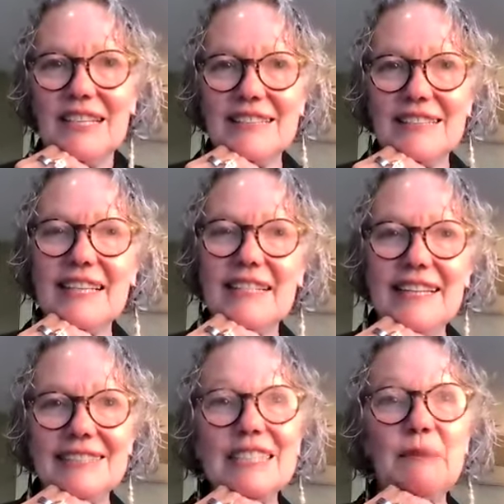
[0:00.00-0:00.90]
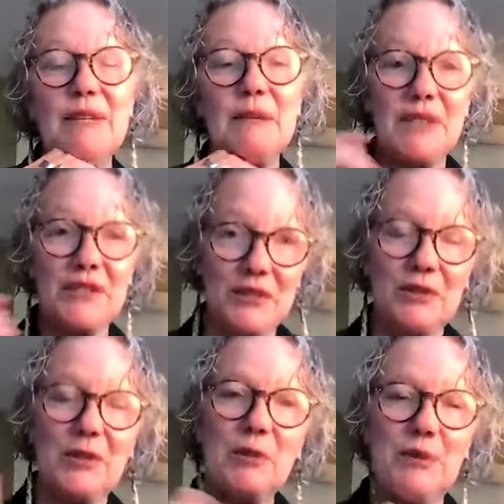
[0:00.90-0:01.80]
this can easily be
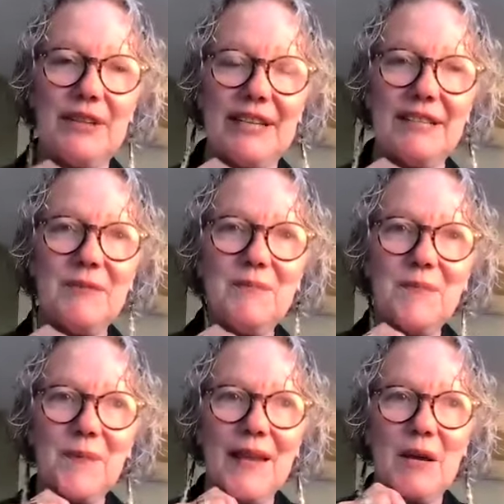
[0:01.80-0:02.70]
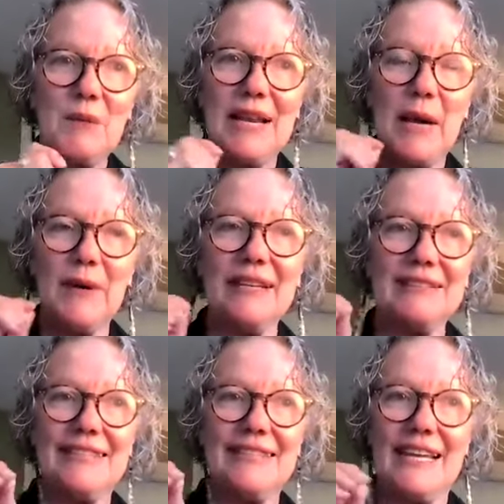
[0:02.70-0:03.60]
misinterpreted but i want to
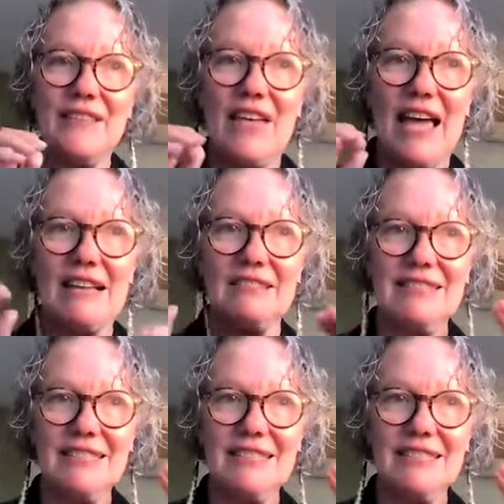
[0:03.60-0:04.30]
say that